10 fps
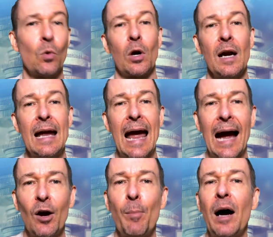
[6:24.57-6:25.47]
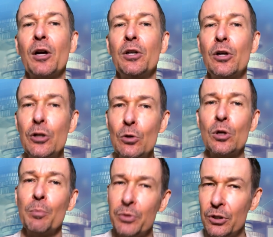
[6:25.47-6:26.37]
Or how about your new
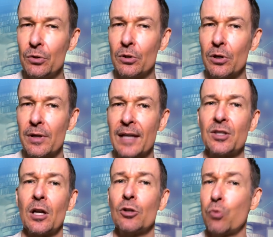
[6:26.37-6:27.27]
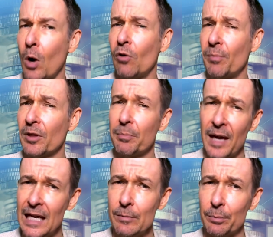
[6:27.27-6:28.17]
computer that's on a 12-month
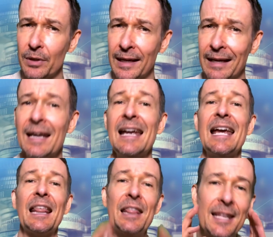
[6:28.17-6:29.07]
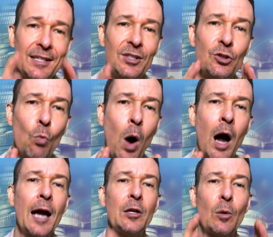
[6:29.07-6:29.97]
payment plan? This is
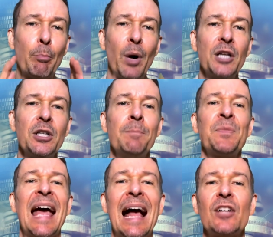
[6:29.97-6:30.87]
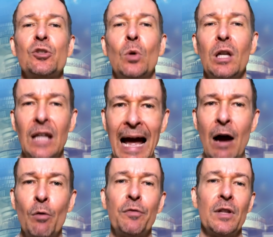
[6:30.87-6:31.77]
why your budget has to
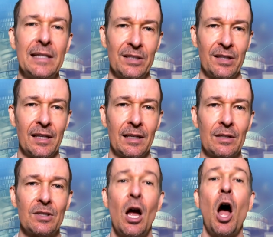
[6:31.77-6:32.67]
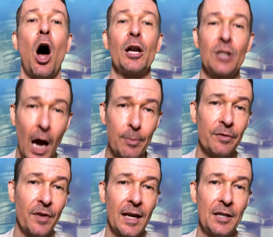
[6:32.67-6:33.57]
allow for these things, on top
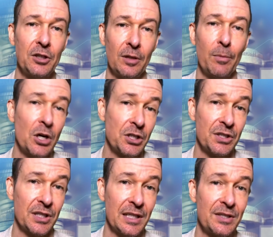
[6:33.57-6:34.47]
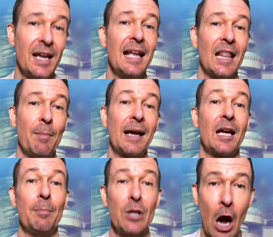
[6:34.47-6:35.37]
of financial emergencies that might
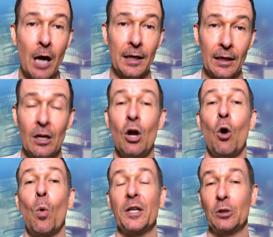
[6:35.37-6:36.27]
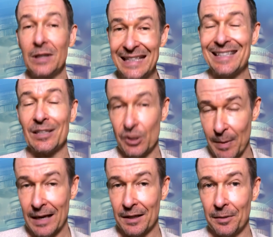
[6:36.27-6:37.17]
come knocking when you least
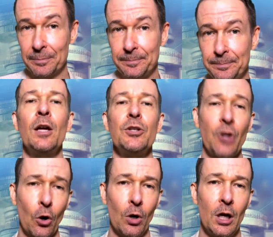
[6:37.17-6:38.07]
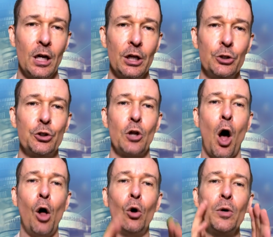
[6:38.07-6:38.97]
expect them. So, you should
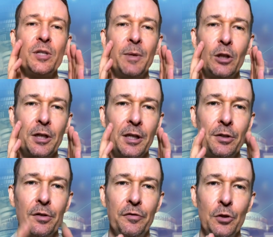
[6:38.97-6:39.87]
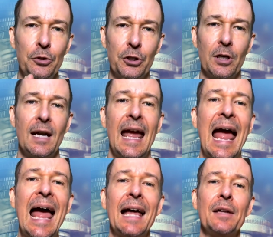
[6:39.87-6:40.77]
always be looking to the future
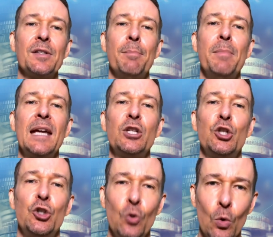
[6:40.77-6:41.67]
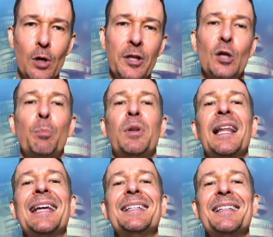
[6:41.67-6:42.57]
and make sure that you're
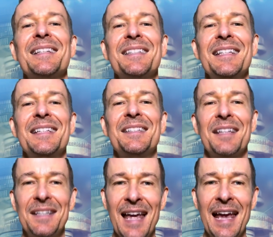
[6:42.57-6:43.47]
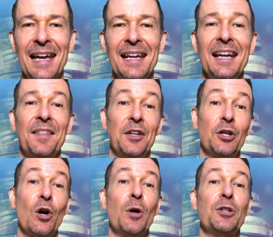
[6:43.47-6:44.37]
planting the seeds today that you're
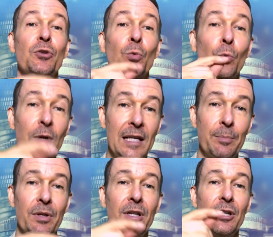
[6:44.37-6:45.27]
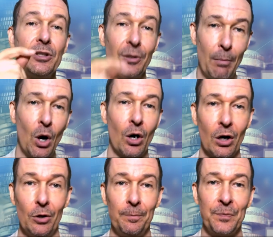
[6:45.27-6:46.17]
going to reap
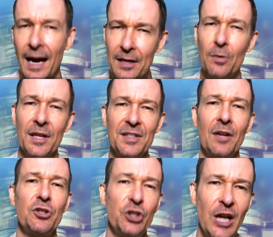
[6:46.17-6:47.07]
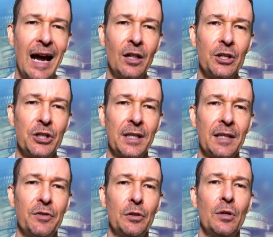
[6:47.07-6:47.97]
tomorrow. I know that sounds challenging
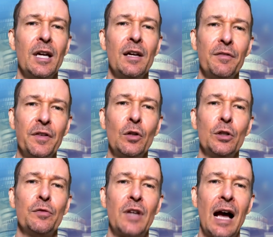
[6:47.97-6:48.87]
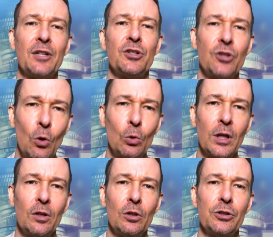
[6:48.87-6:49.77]
if you feel you've got so
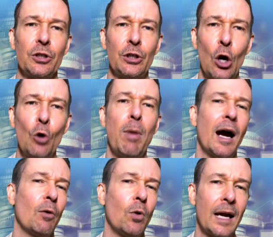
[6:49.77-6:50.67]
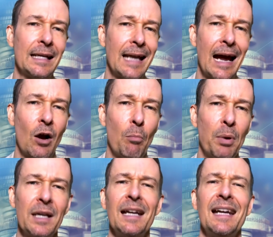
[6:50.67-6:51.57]
little to go by right now,
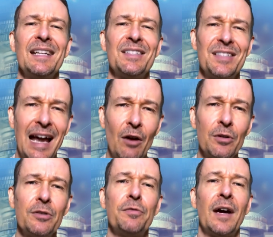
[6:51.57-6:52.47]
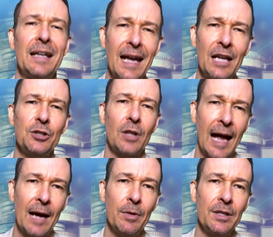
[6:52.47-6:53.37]
but sound financial
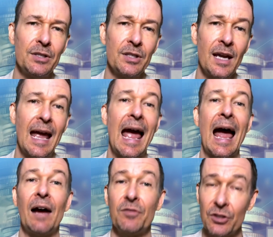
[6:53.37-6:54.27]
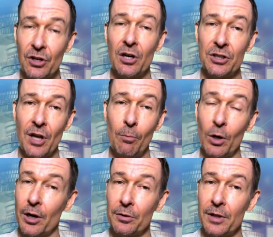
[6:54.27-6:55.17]
habits have to start
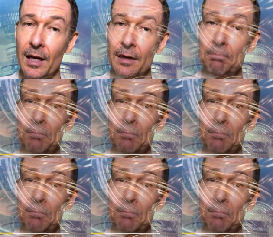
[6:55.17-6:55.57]
somewhere, don't they?